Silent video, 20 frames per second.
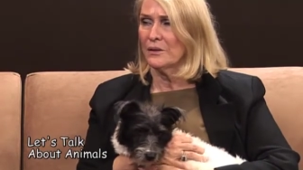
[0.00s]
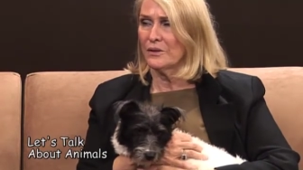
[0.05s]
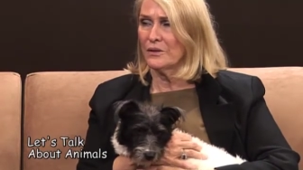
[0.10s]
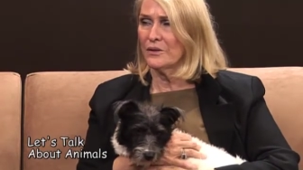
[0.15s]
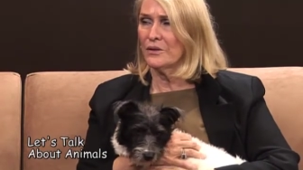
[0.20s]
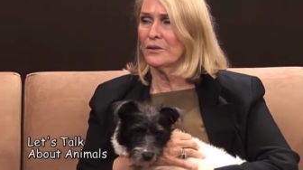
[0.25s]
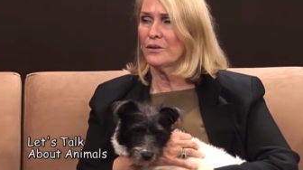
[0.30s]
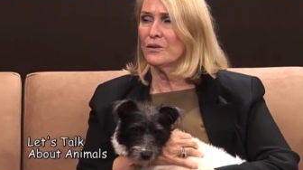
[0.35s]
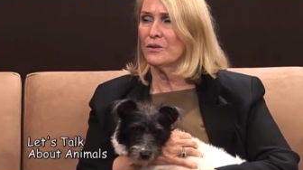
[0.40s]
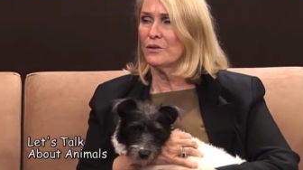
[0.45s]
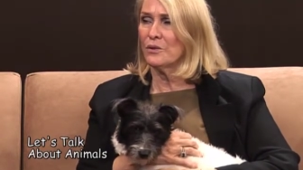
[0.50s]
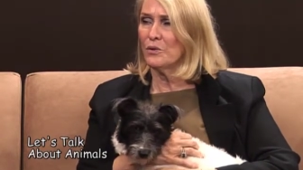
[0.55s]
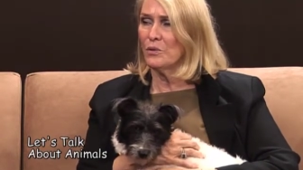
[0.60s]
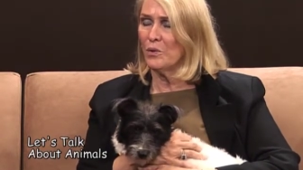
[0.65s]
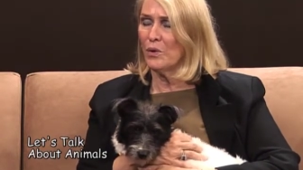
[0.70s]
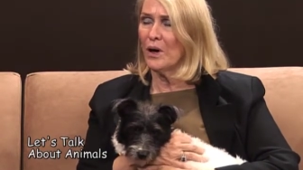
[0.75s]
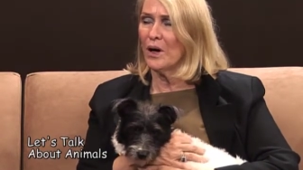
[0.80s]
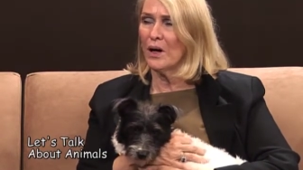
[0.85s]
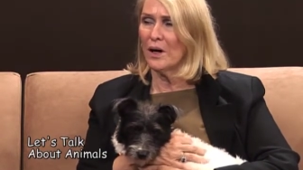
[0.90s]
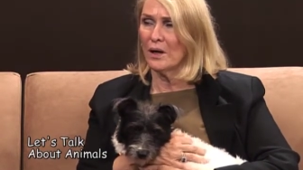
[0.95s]

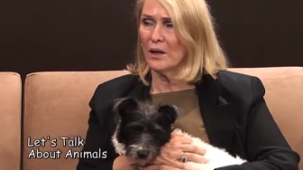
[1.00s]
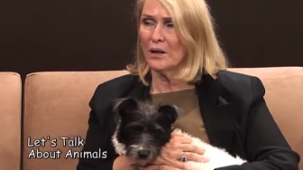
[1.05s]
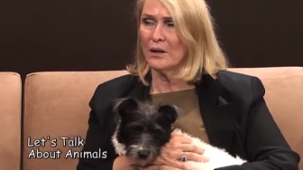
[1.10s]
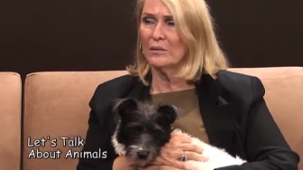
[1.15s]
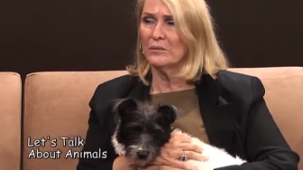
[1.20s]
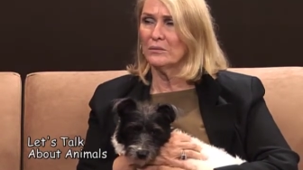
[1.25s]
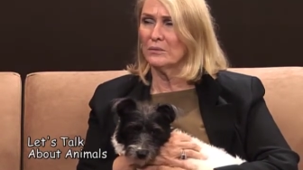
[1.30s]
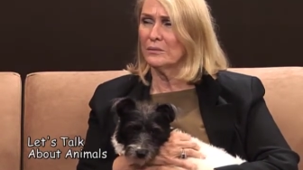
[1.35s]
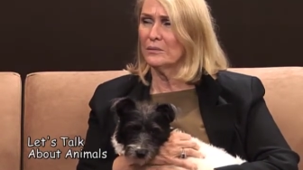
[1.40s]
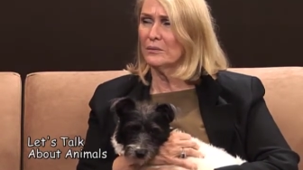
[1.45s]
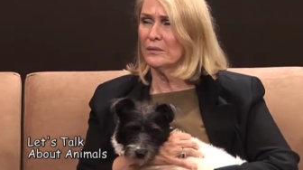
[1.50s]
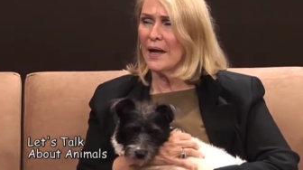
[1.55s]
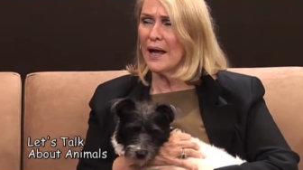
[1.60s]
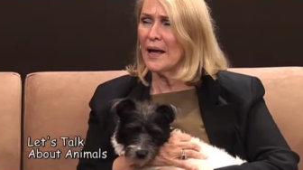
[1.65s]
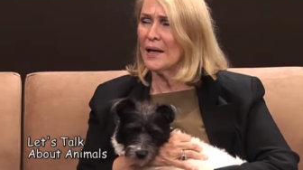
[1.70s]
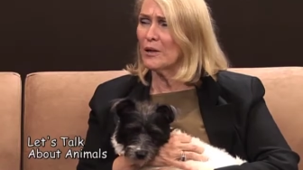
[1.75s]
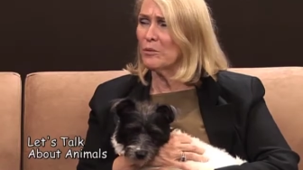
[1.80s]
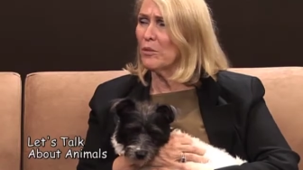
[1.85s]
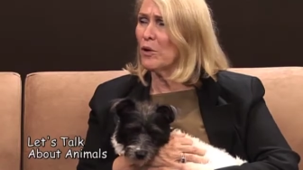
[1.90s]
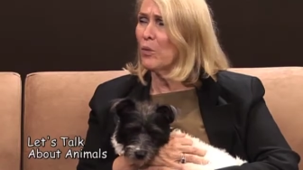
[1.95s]
to um, I mean,
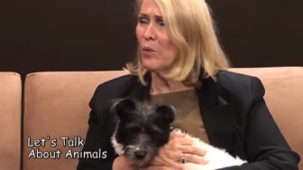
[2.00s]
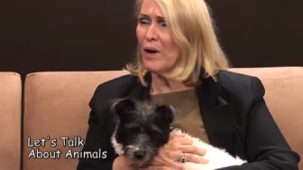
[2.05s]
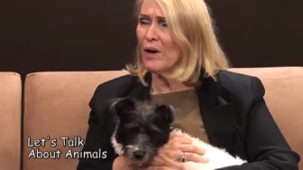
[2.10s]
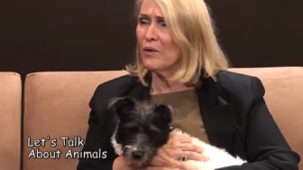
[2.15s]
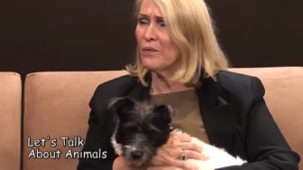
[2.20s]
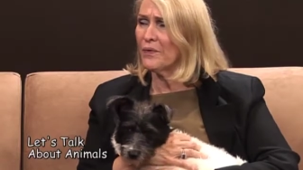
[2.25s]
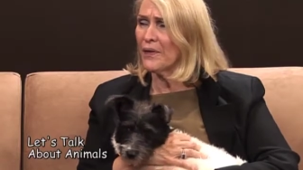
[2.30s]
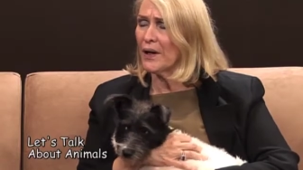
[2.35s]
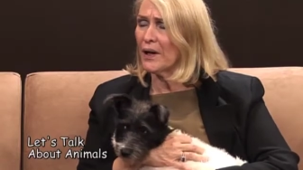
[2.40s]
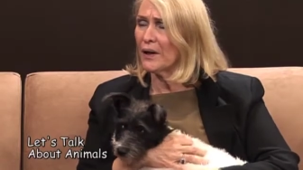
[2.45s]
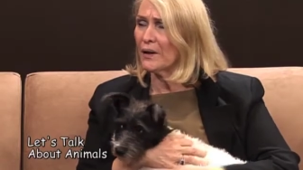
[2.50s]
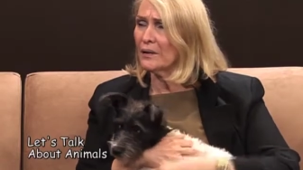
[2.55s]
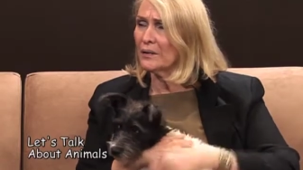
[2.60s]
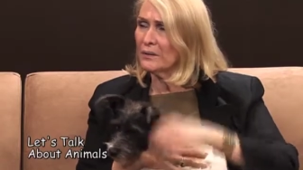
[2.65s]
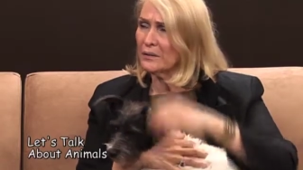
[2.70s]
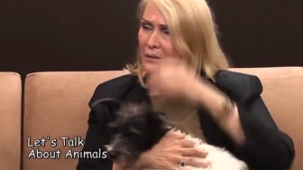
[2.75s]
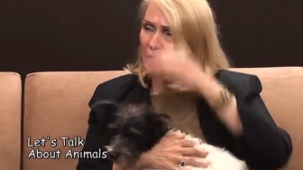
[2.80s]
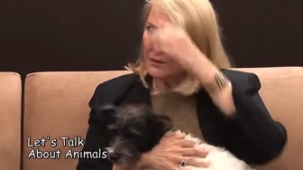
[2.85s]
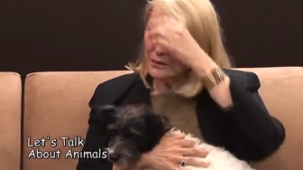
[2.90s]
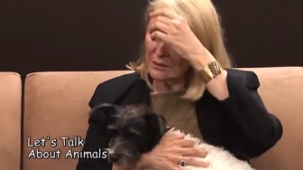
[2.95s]
animal I, welfare. I,
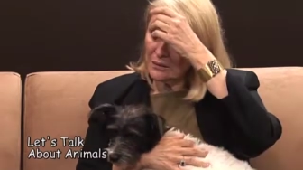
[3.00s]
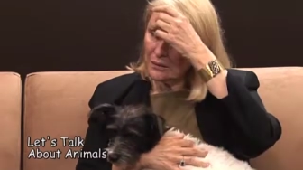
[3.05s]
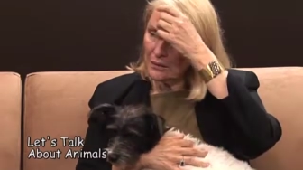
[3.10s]
I, mean, it's